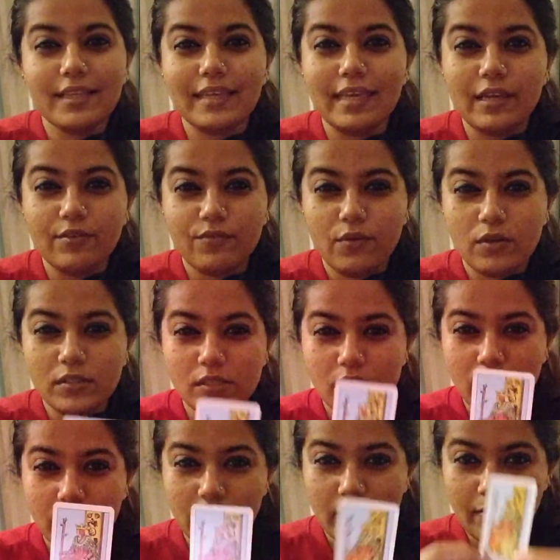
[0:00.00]
King of Wands is
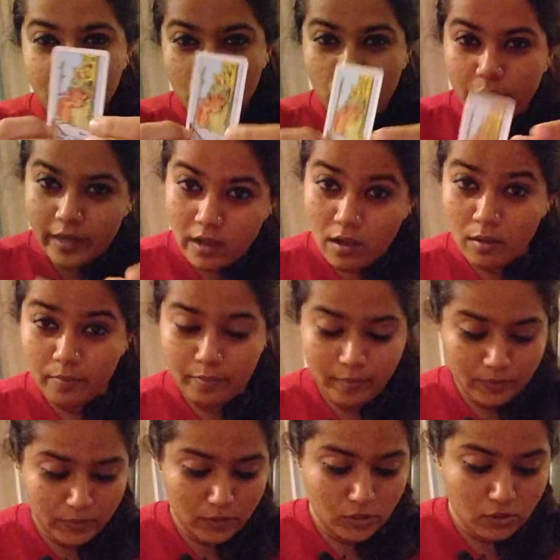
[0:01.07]
gonna keep showing up.
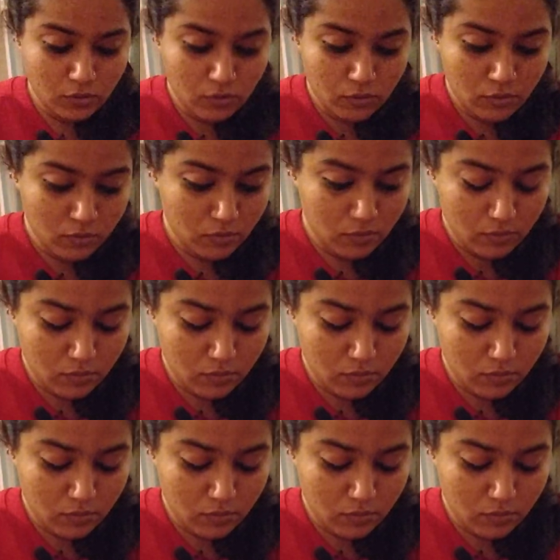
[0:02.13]
So